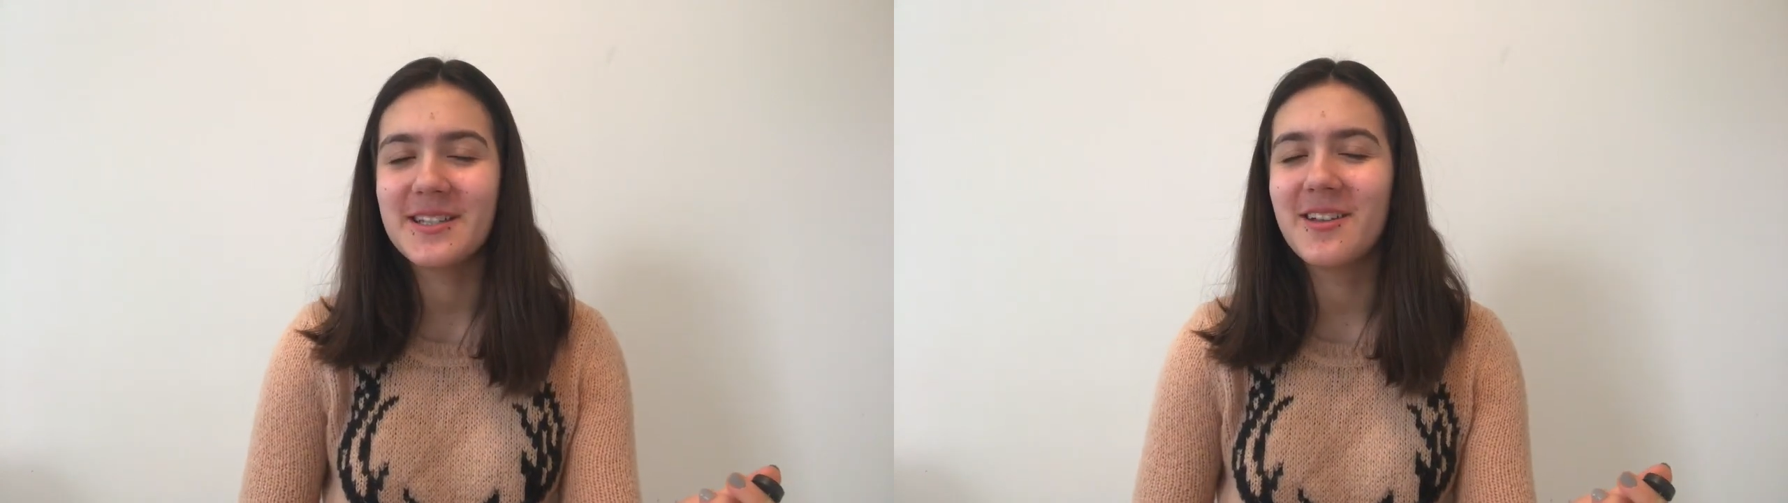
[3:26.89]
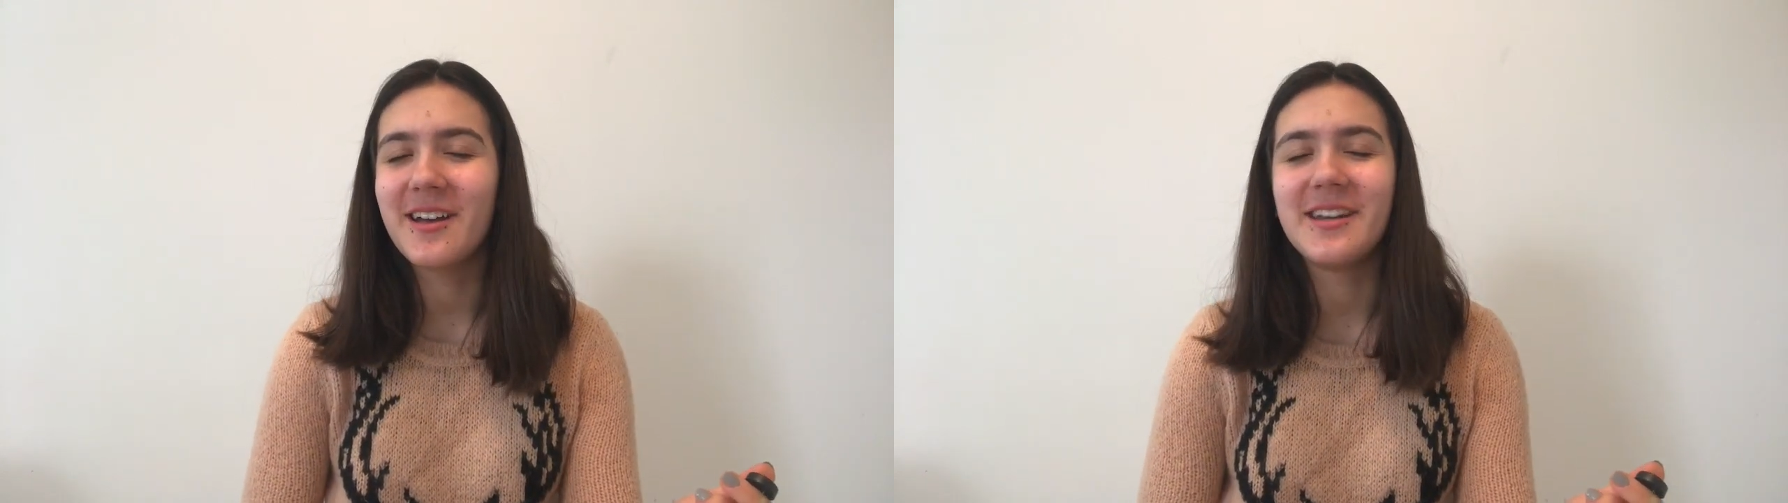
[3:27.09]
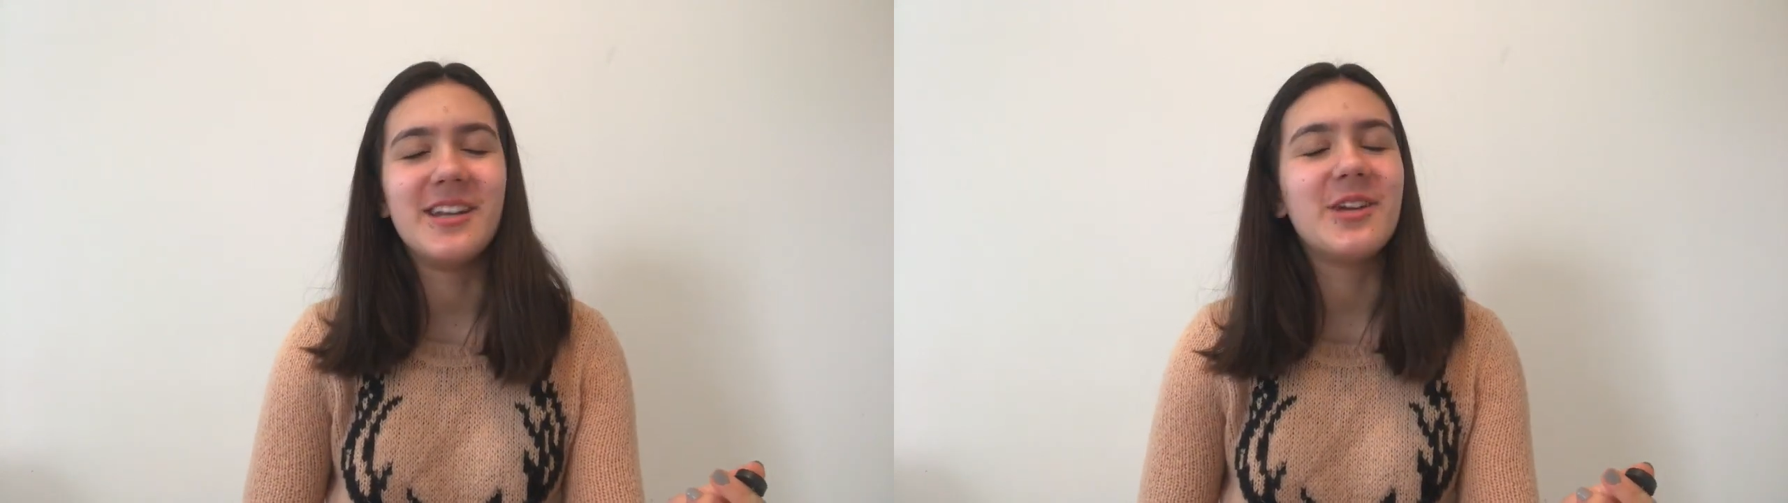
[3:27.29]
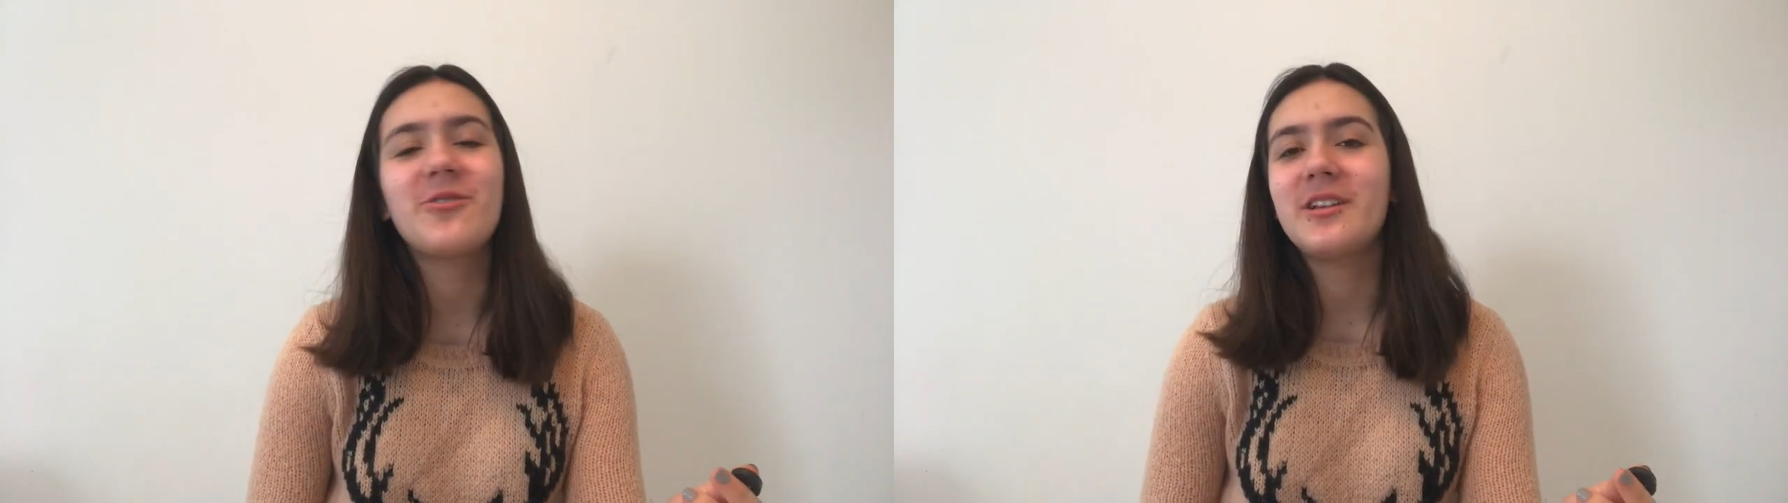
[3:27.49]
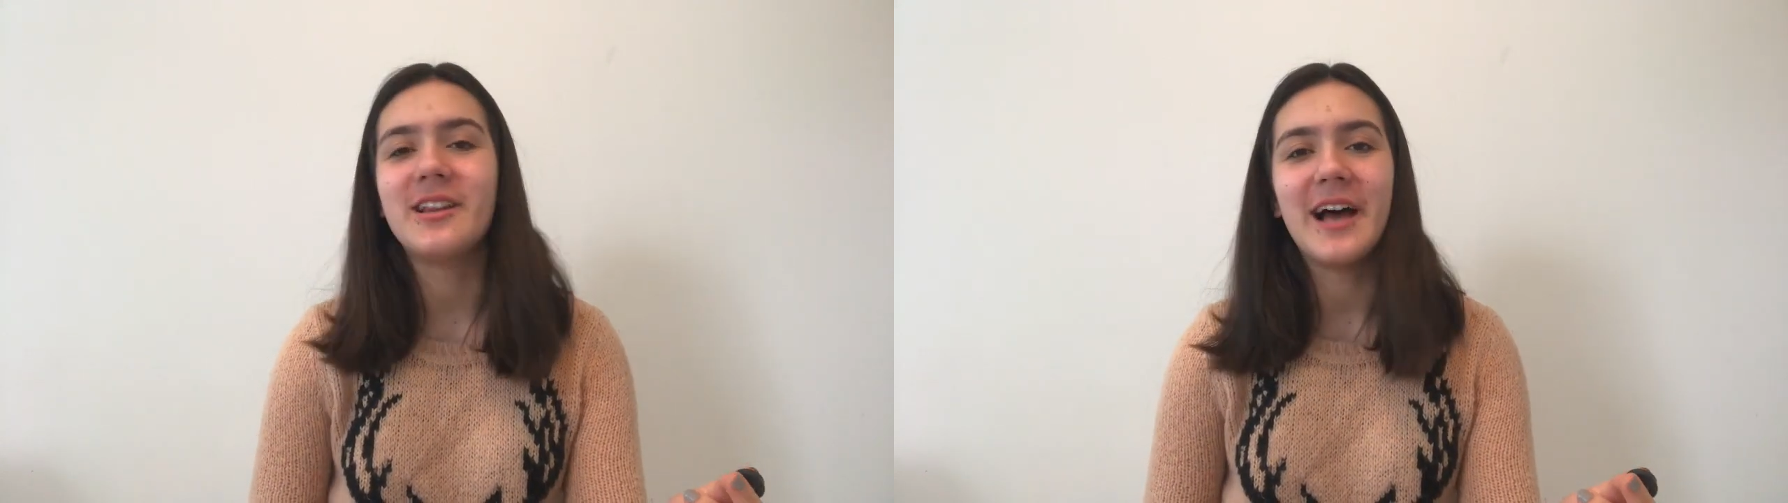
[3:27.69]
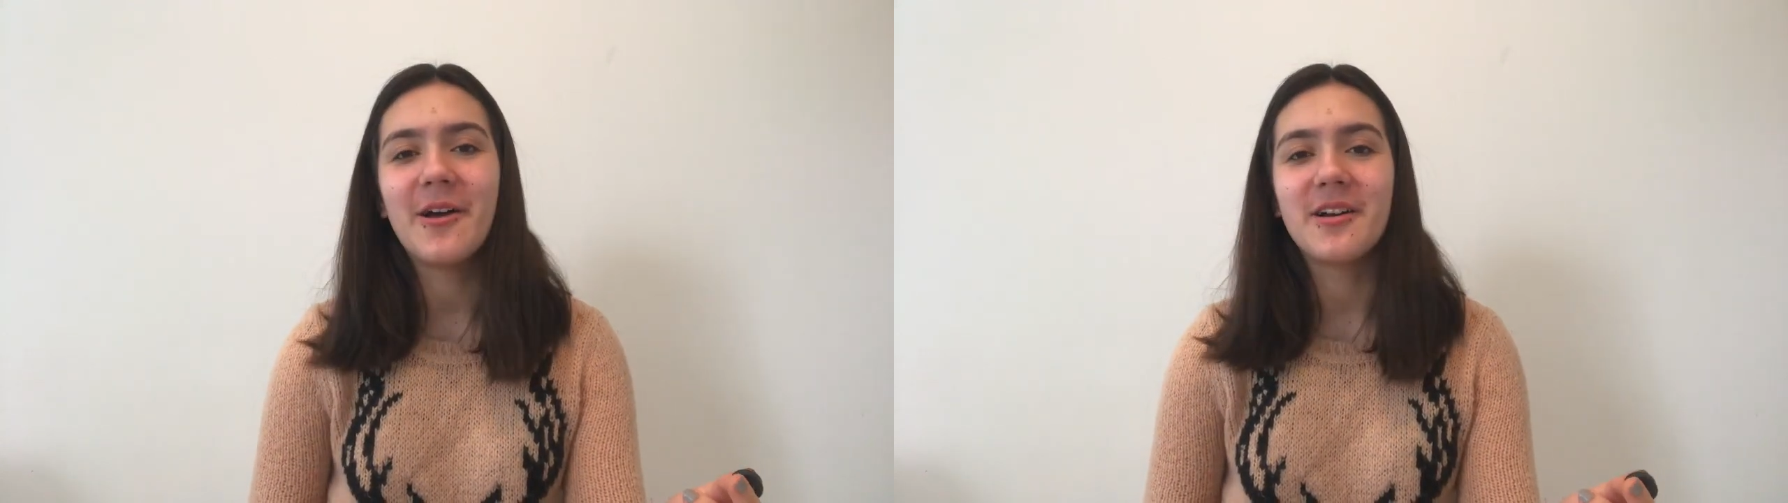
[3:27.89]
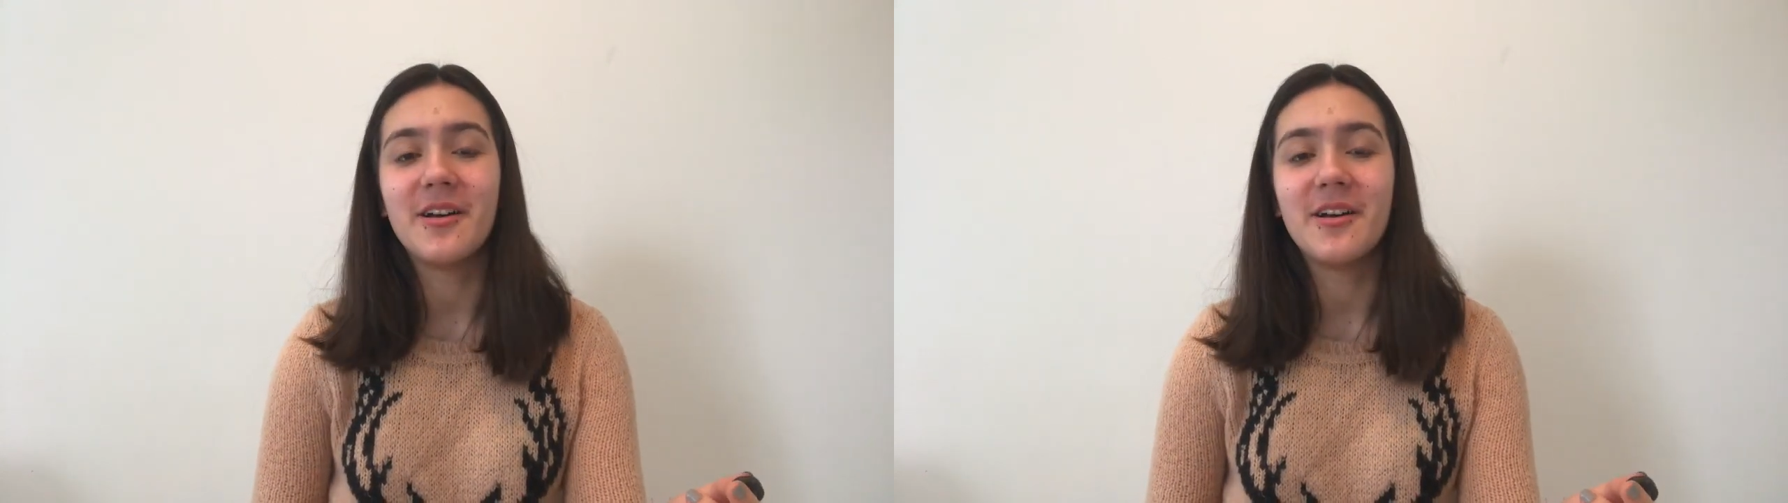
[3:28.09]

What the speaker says: is not nearly loud